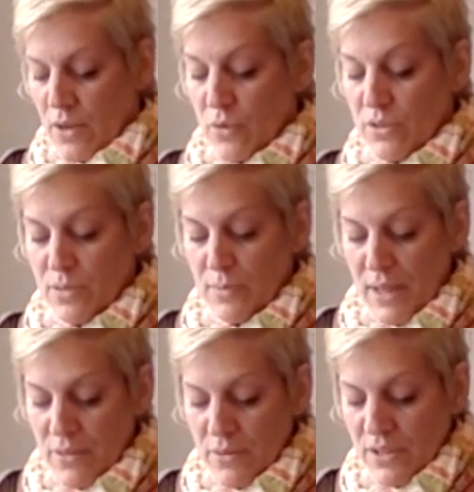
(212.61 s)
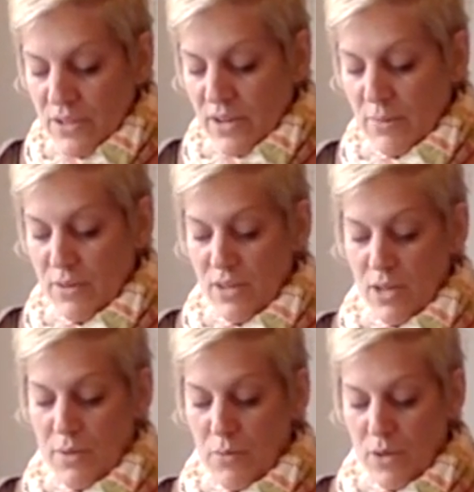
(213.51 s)
which the bathroom cleaner I'm a
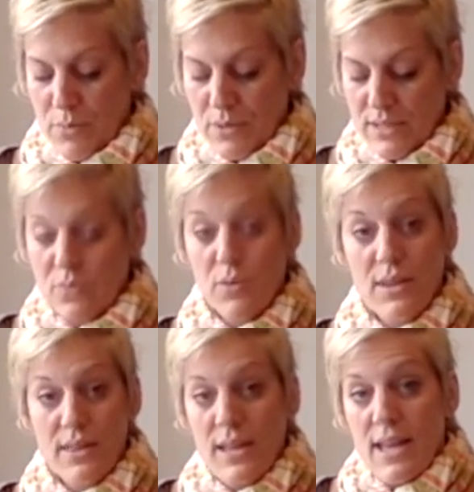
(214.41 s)
little bit more pleased with.